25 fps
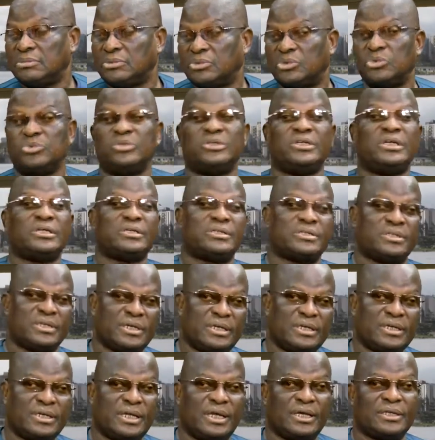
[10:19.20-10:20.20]
to the
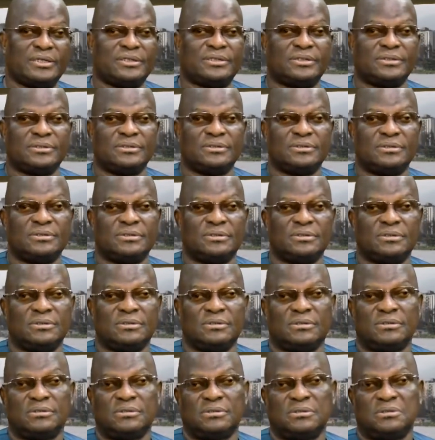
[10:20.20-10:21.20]
extent that
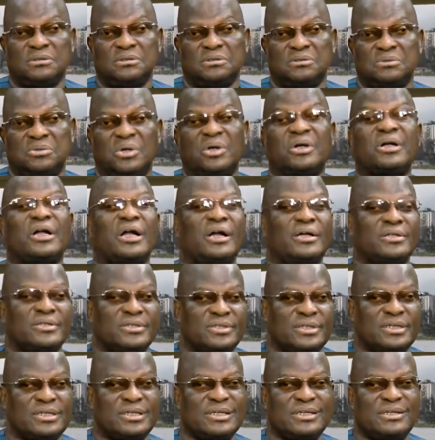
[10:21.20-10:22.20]
one can
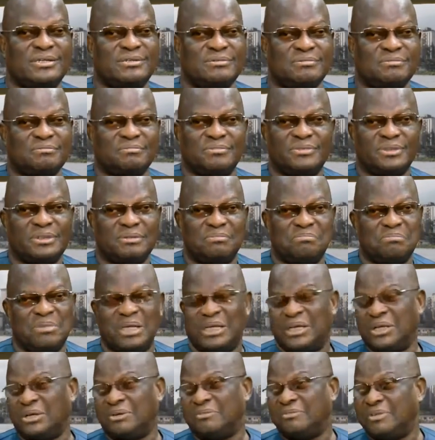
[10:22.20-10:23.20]
say
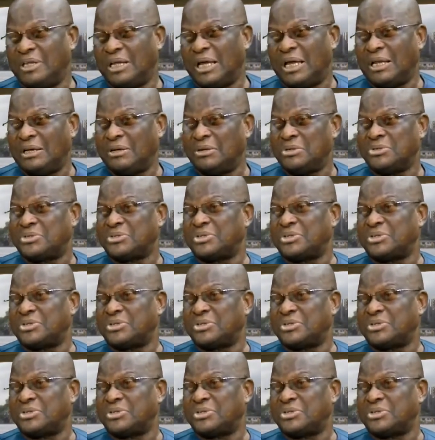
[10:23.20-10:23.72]
many of them are not